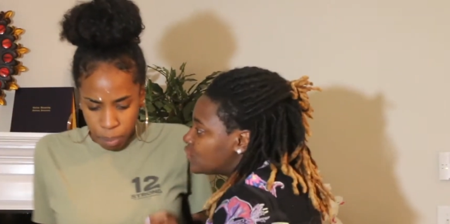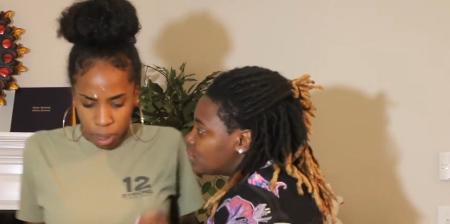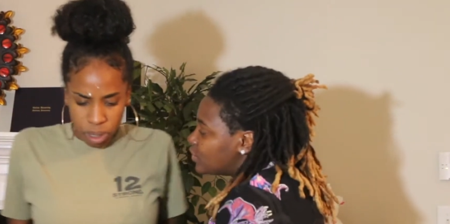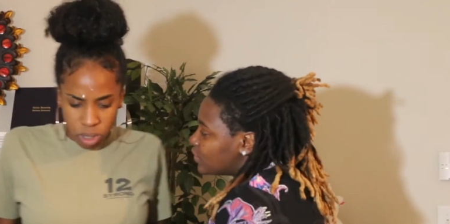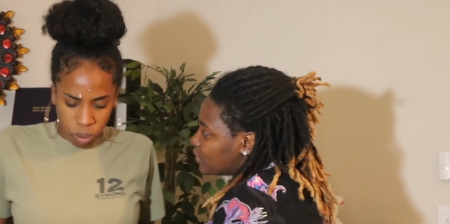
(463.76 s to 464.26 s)

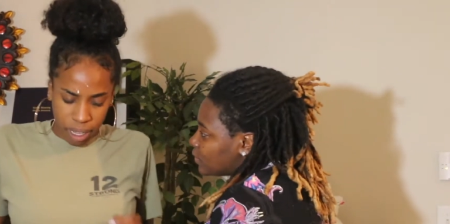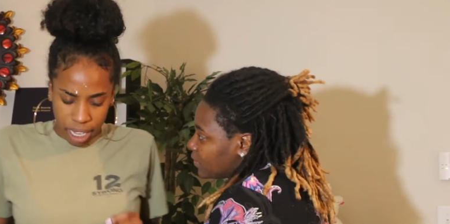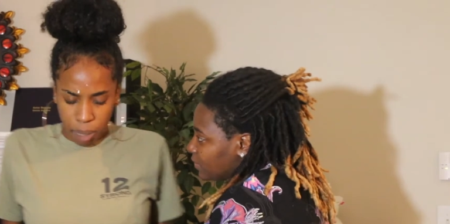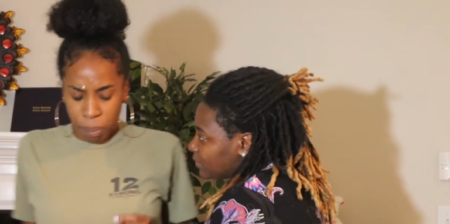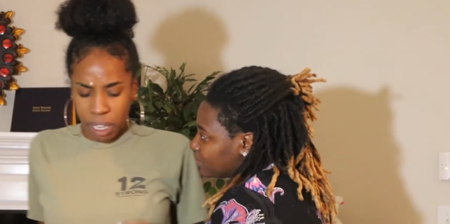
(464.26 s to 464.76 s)

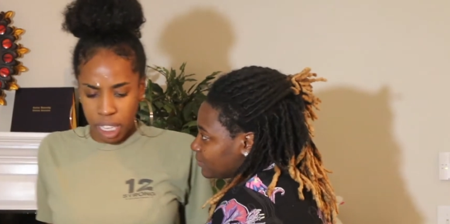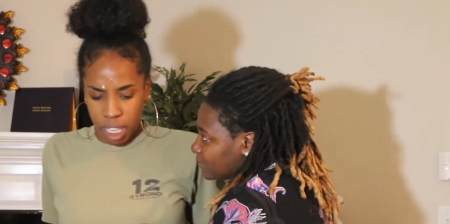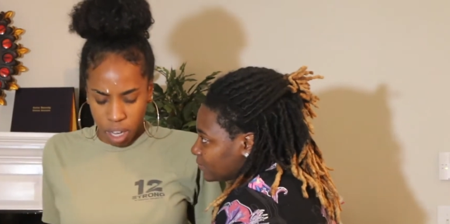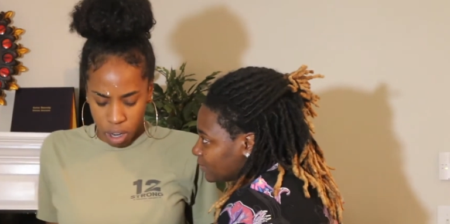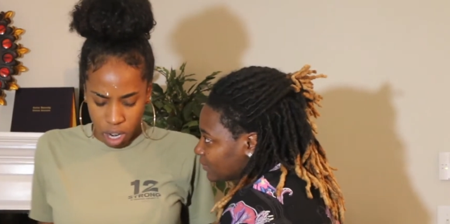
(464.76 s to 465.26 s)
Speaker 1: Persuade. P E
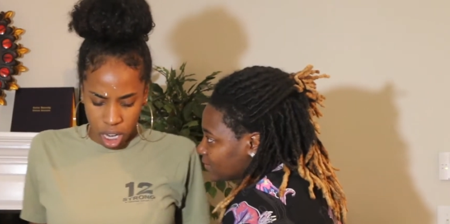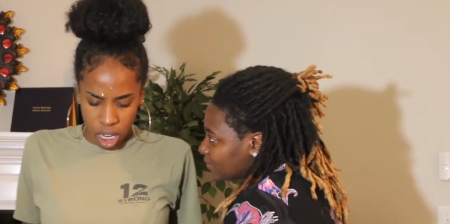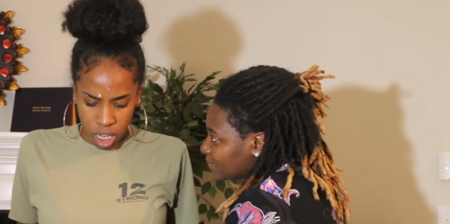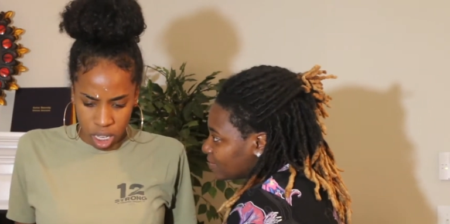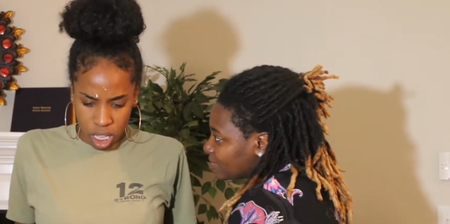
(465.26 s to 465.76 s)
R.
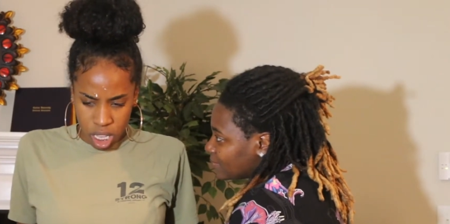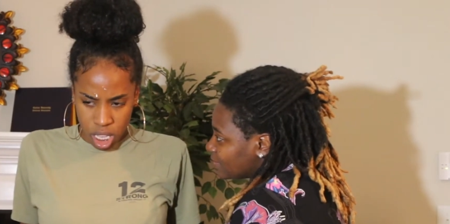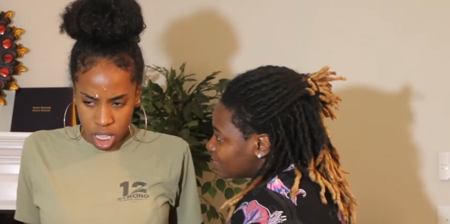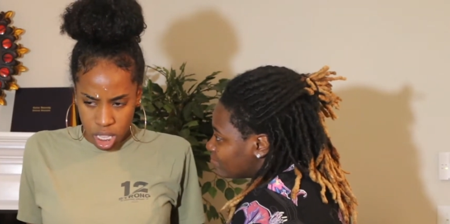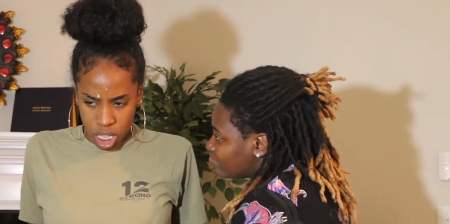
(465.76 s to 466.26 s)

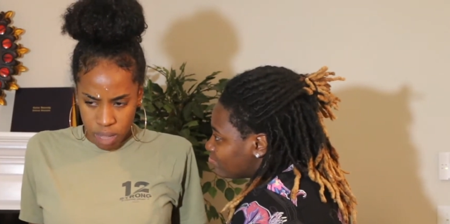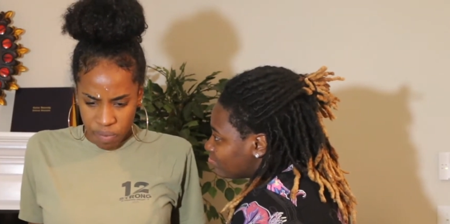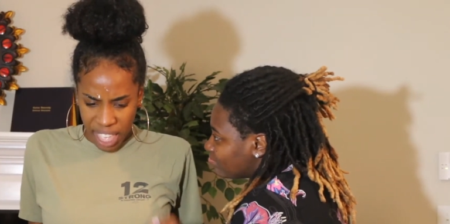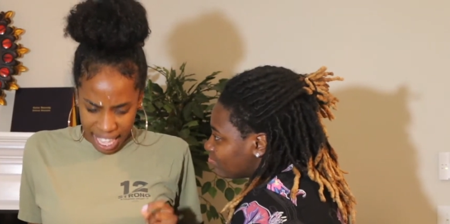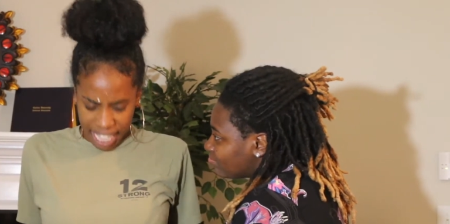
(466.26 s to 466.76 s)

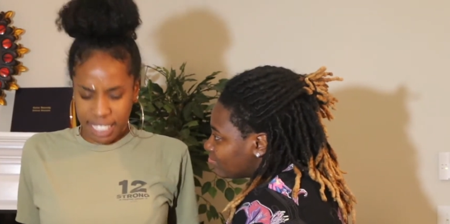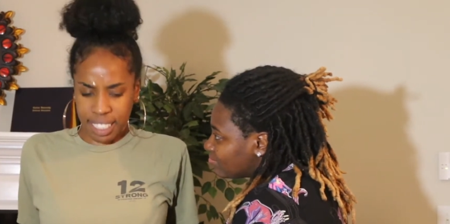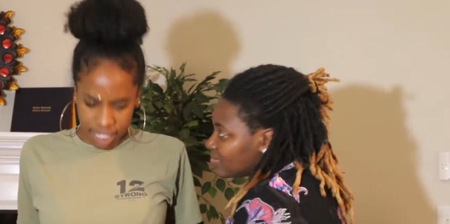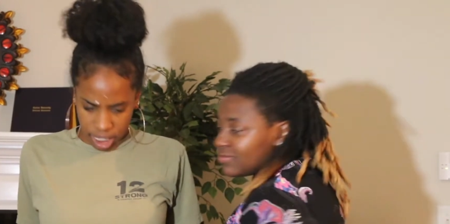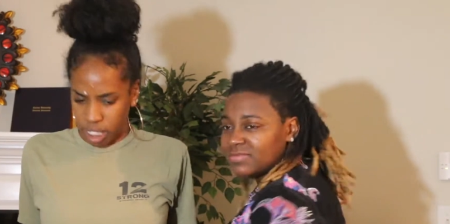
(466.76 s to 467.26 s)

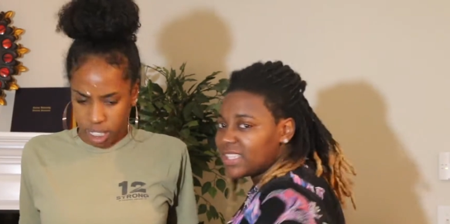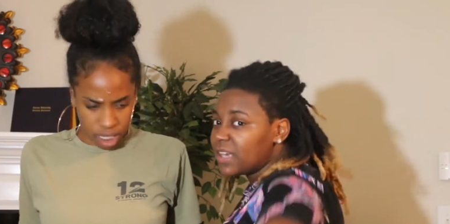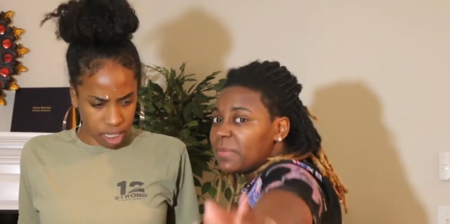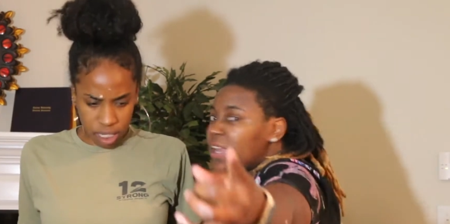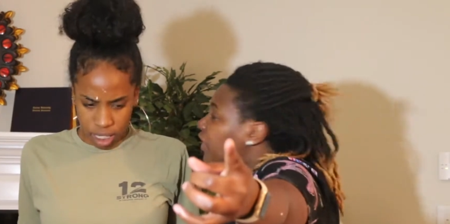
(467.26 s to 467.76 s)
S. Let him
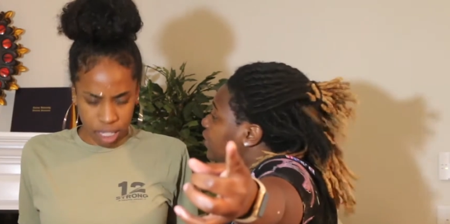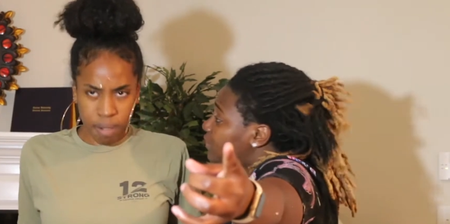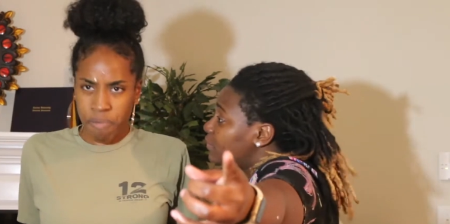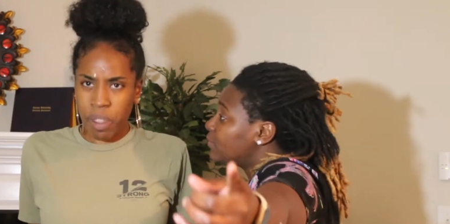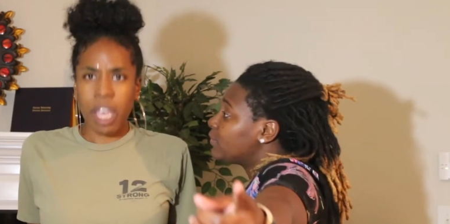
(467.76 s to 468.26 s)
hear
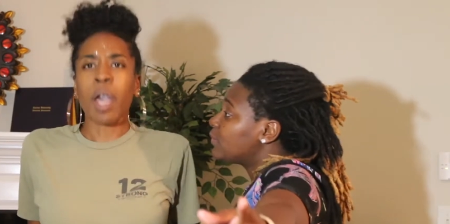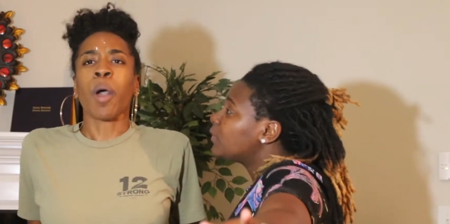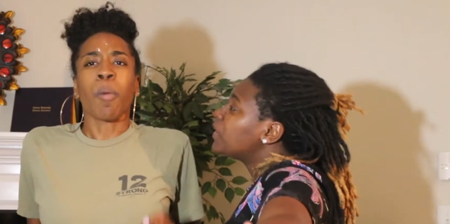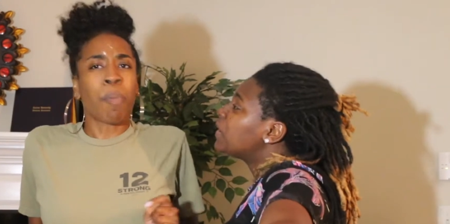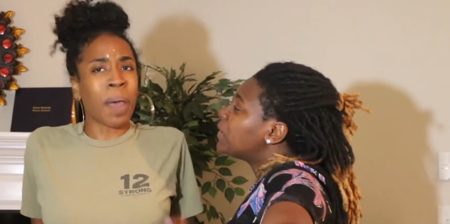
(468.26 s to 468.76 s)
you.
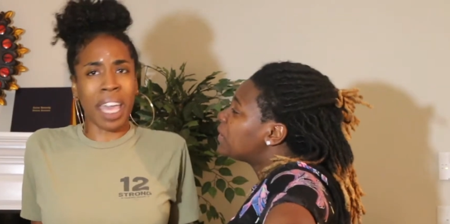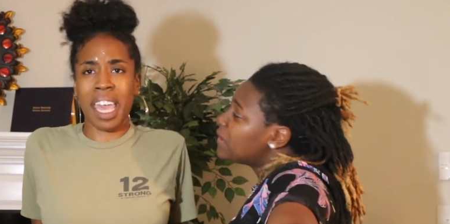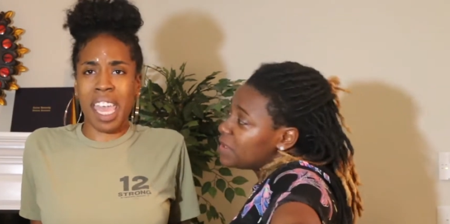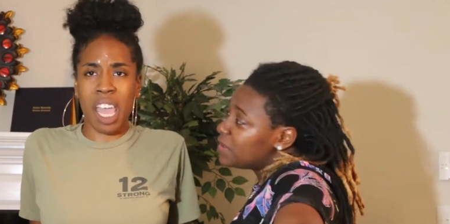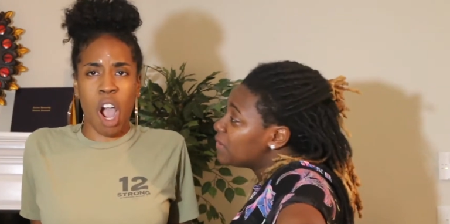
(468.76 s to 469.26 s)
P
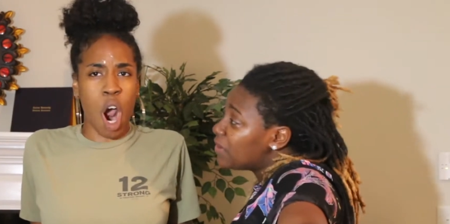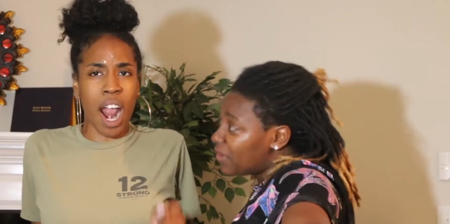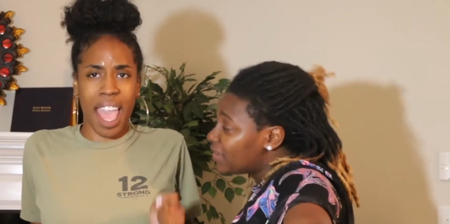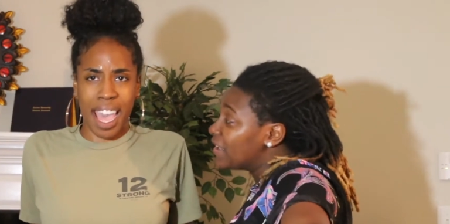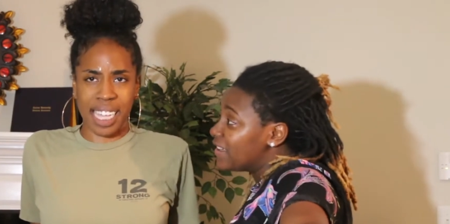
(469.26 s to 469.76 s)
E R
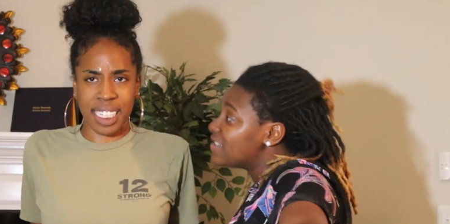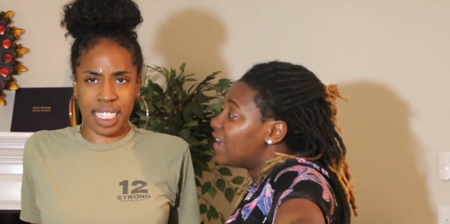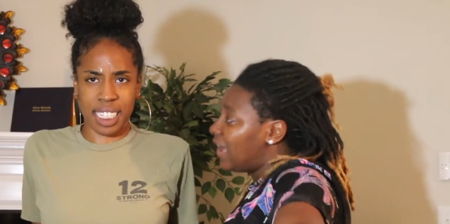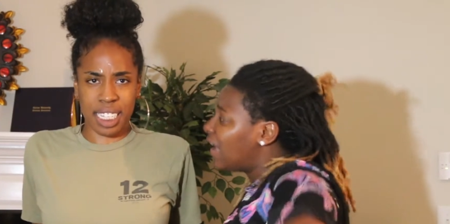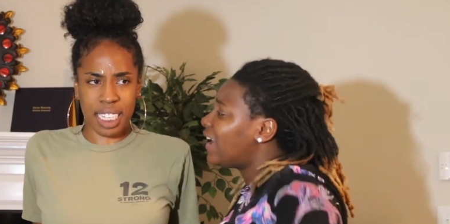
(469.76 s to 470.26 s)
S.
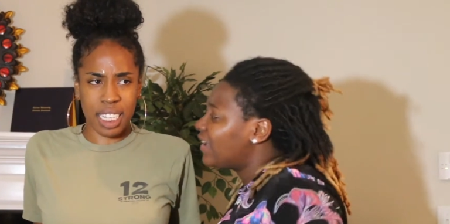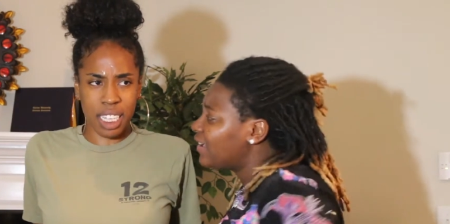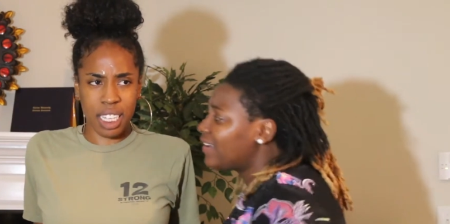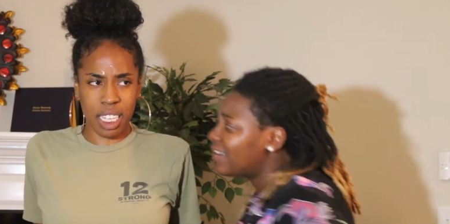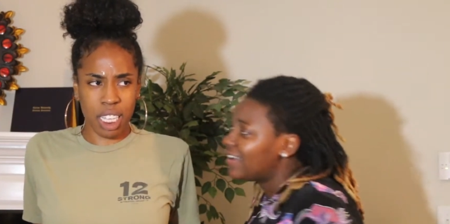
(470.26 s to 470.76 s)
Uh-huh.
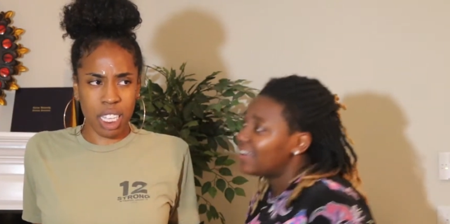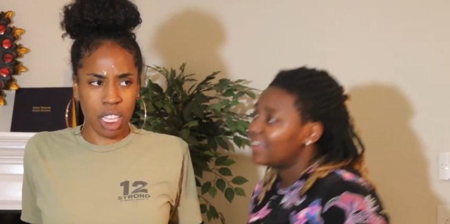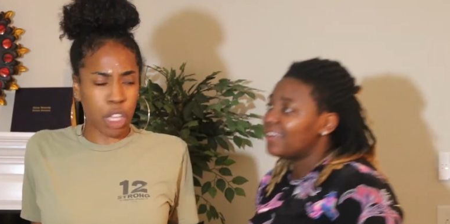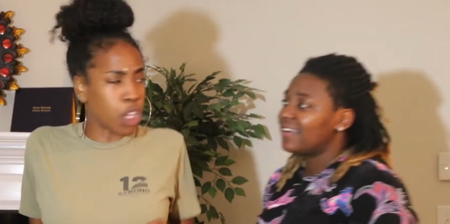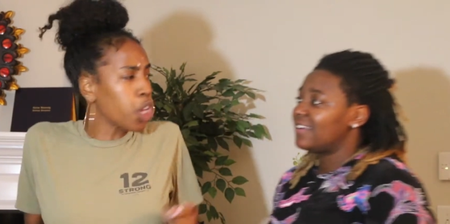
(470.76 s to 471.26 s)

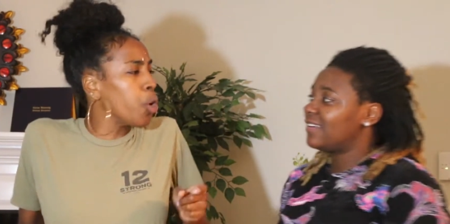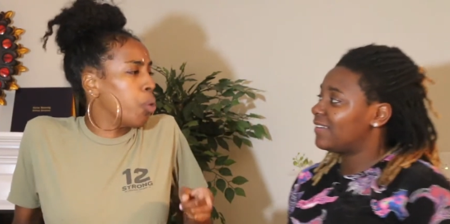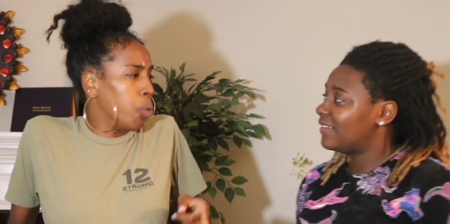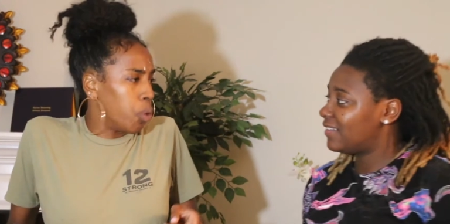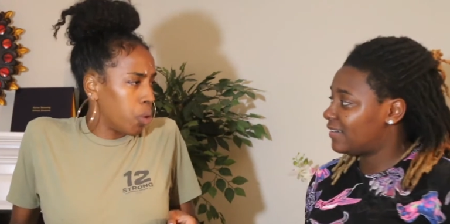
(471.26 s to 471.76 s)

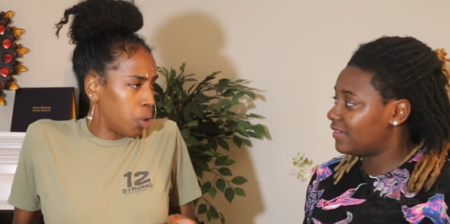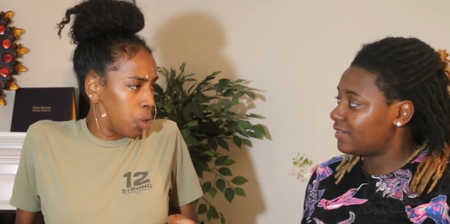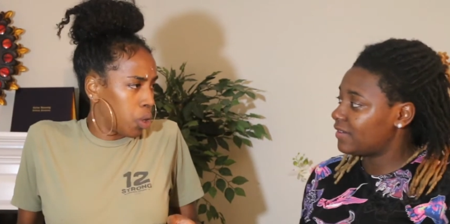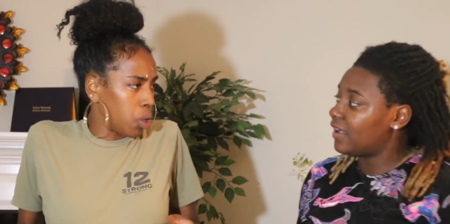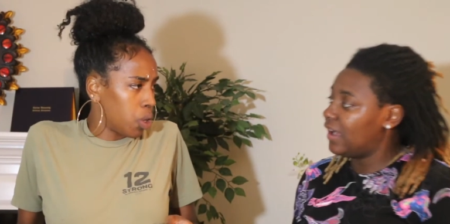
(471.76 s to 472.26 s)
U.
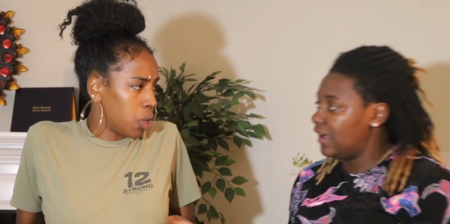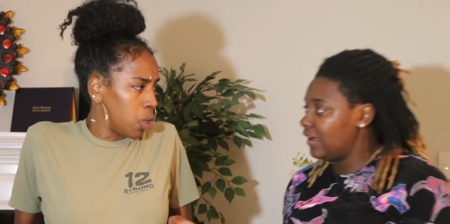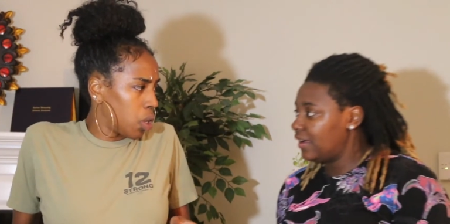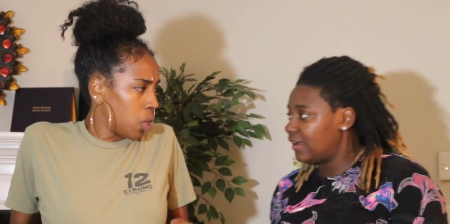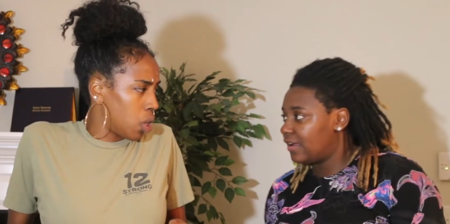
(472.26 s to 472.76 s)
Uh-huh.